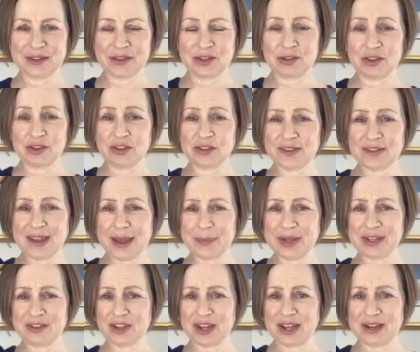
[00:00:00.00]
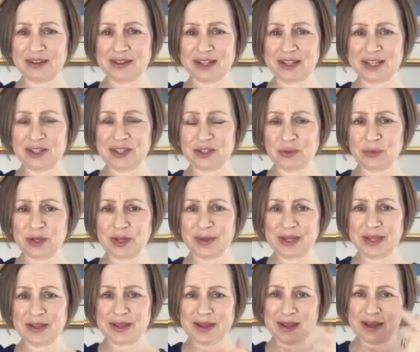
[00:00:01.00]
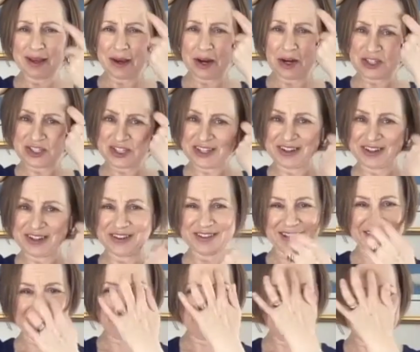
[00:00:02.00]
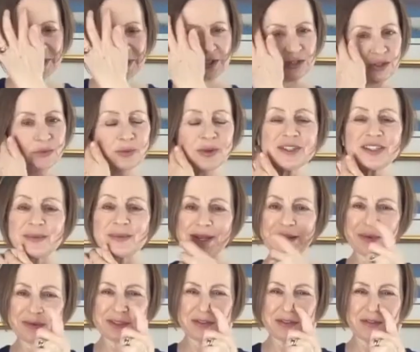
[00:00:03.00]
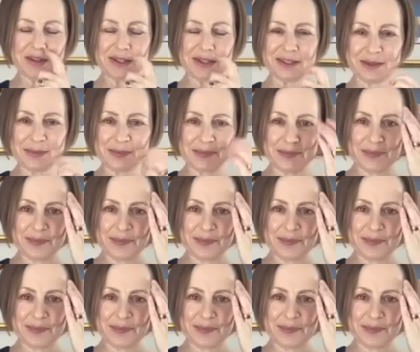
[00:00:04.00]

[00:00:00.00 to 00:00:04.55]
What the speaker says: You're just tapping gently. You don't want to be hurting yourself, but you do want to be able to feel it.